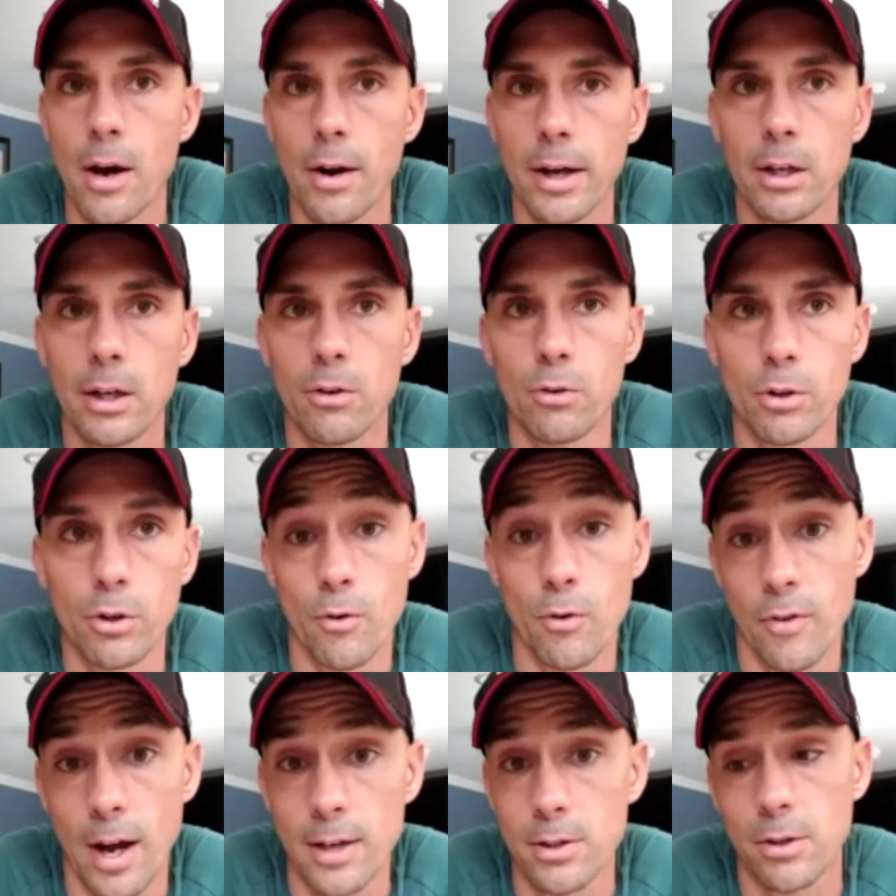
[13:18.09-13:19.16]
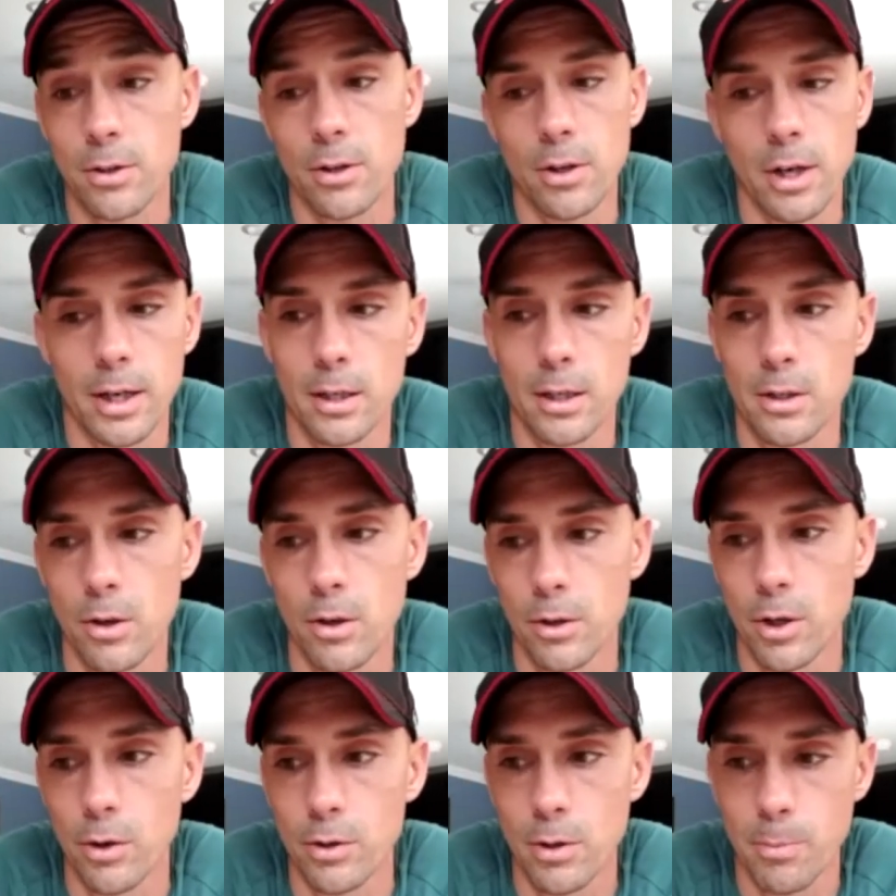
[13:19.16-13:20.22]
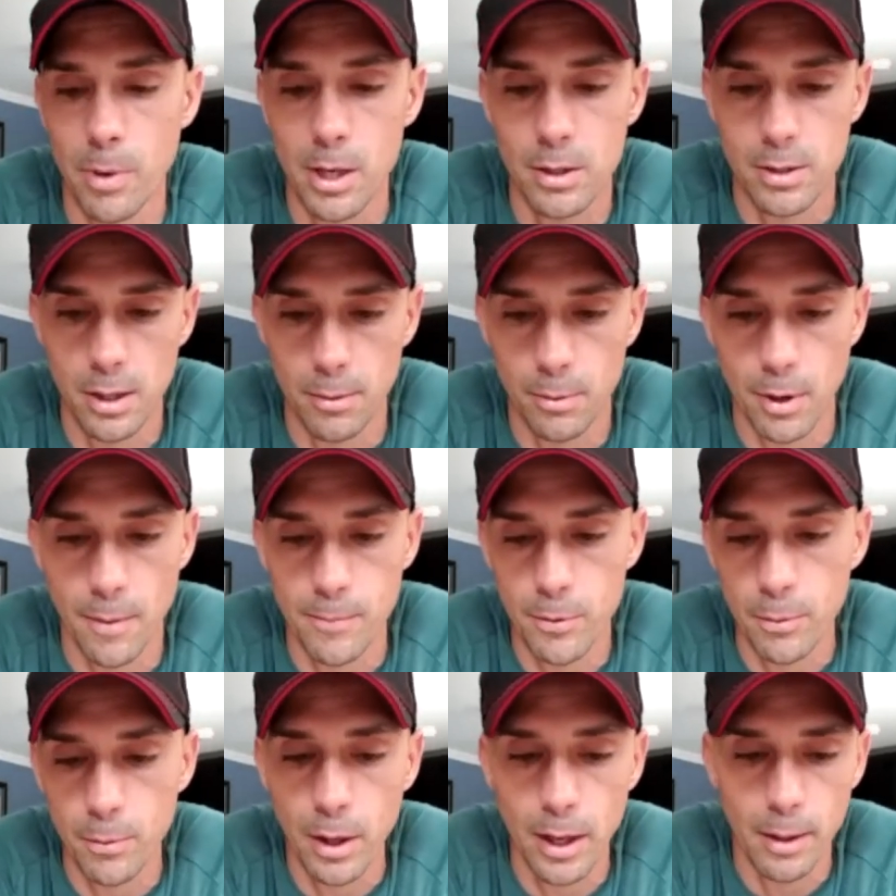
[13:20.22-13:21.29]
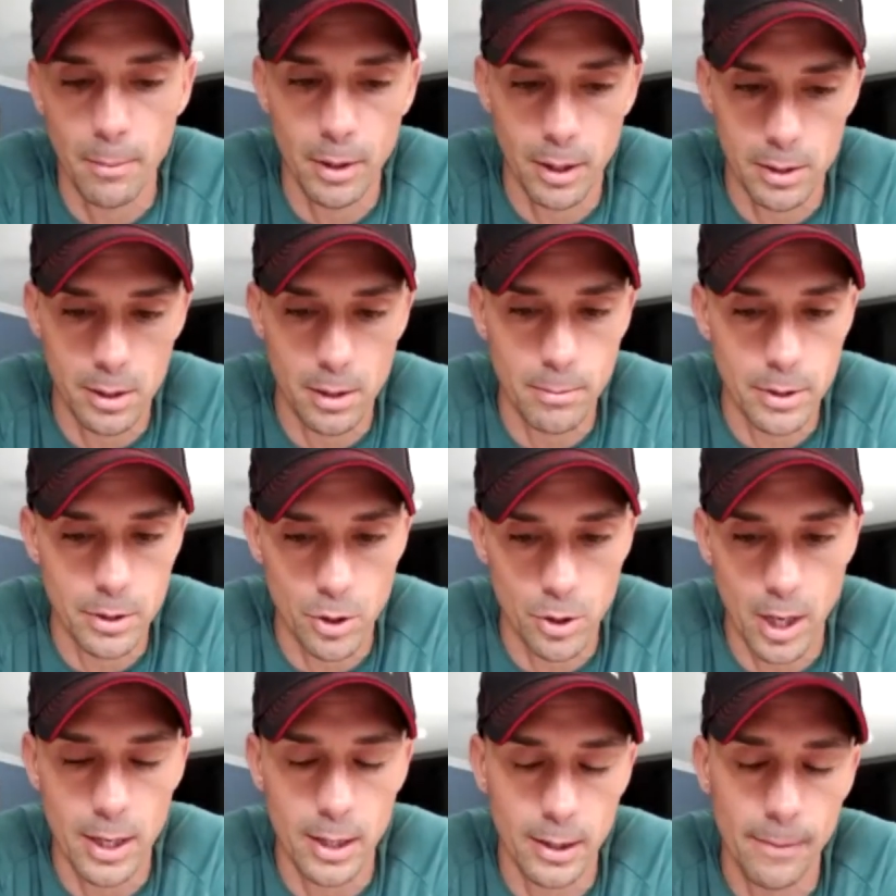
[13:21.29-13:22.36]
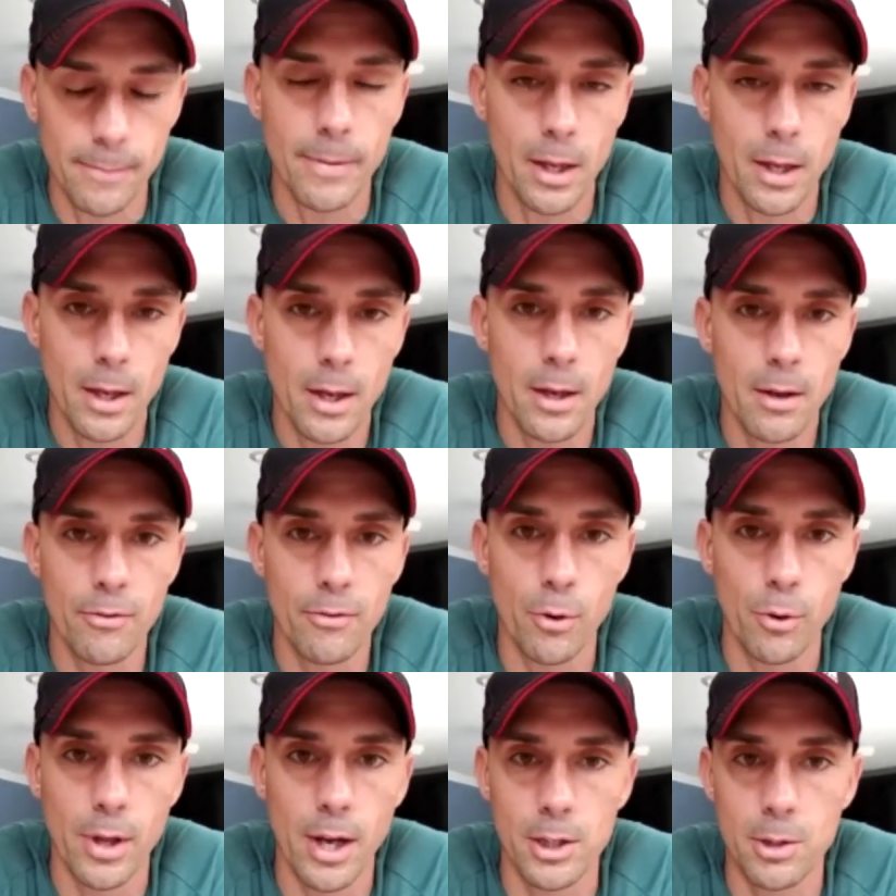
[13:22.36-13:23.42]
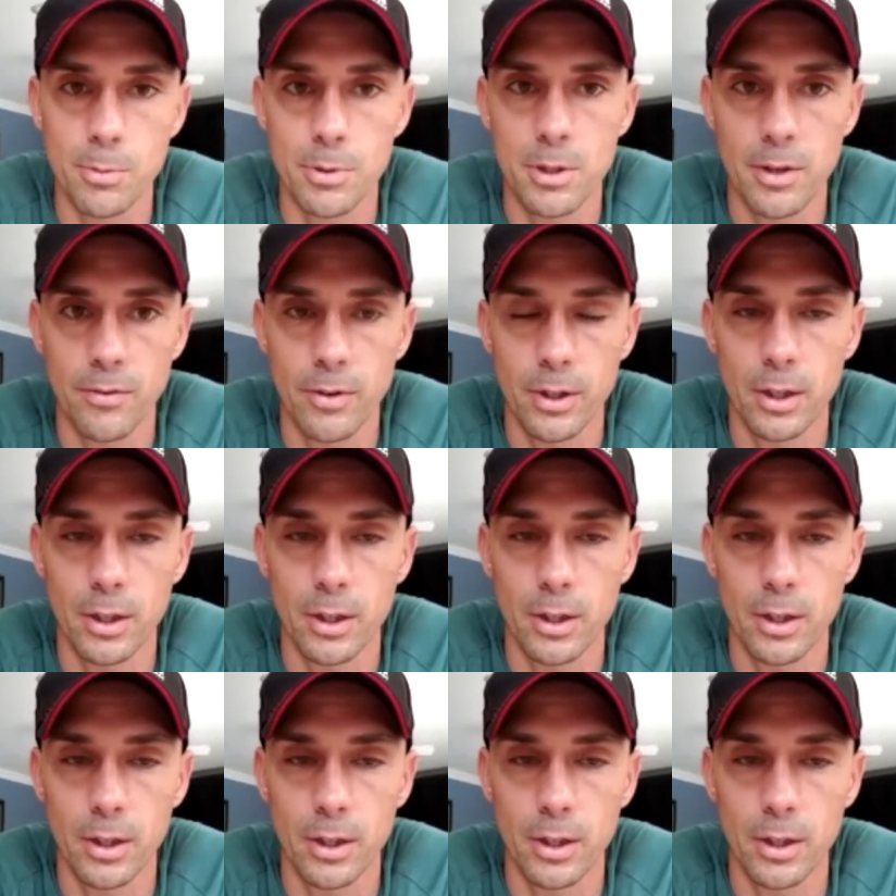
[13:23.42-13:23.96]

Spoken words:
I can go faster, or I can, go at the pace that I'm comfortable at, because I've been training for that specific